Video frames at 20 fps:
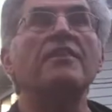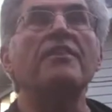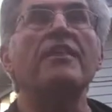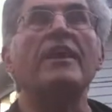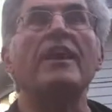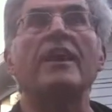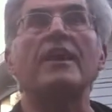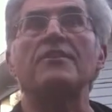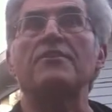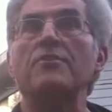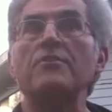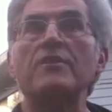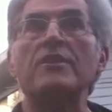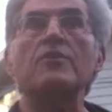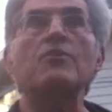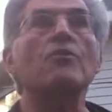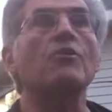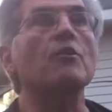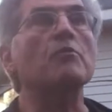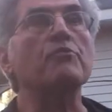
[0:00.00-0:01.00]
that you
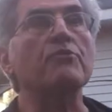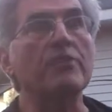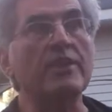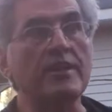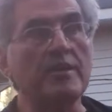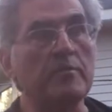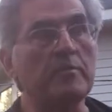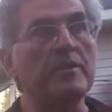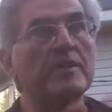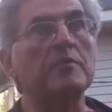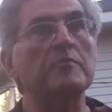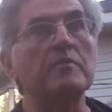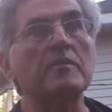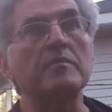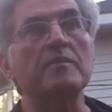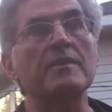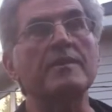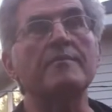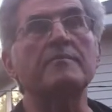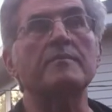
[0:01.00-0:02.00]
incorporate a
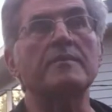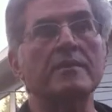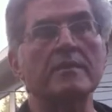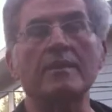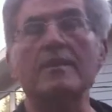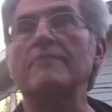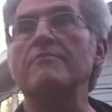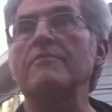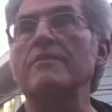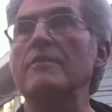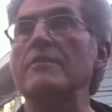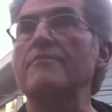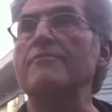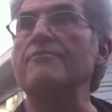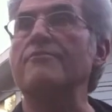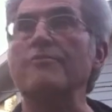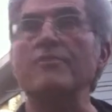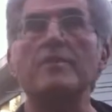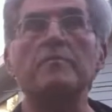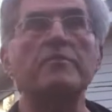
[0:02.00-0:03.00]
minimum le level
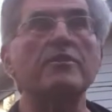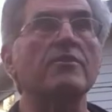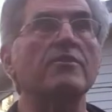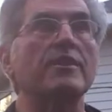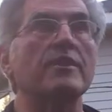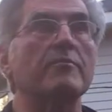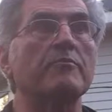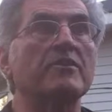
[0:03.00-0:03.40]
of green building.